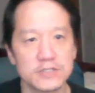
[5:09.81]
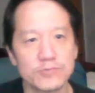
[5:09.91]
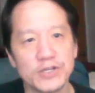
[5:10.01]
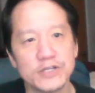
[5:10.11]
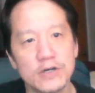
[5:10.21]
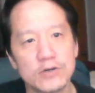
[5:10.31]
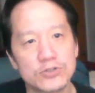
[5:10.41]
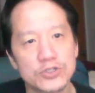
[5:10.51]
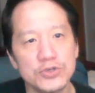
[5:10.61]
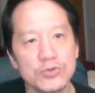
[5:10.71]
we know
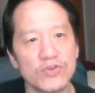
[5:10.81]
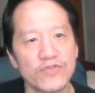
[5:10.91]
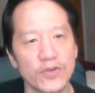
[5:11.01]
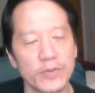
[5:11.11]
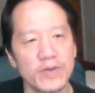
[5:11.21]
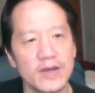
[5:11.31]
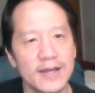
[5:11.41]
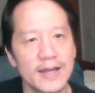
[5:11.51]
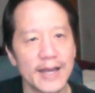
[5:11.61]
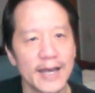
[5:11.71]
2 of them
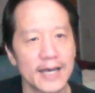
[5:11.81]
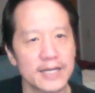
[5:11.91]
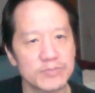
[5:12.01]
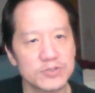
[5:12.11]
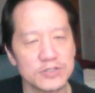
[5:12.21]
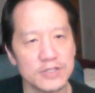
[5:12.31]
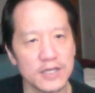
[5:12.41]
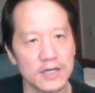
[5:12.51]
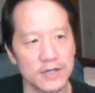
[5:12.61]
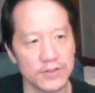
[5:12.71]
add up to the
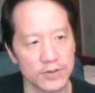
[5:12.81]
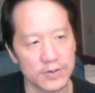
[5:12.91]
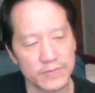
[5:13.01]
other.